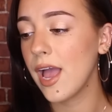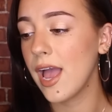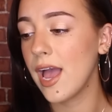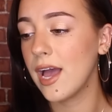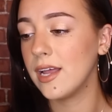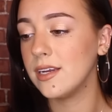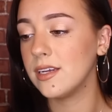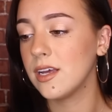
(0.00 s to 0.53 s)

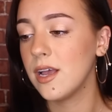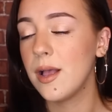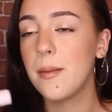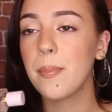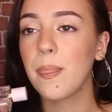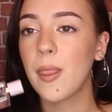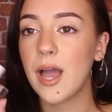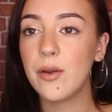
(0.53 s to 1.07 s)
And
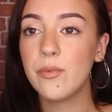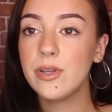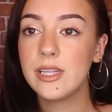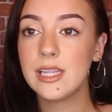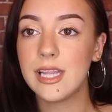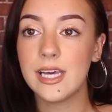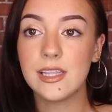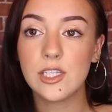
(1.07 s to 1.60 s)
I
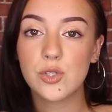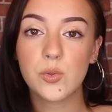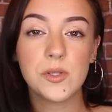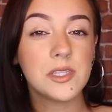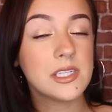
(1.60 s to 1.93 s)
really like this one.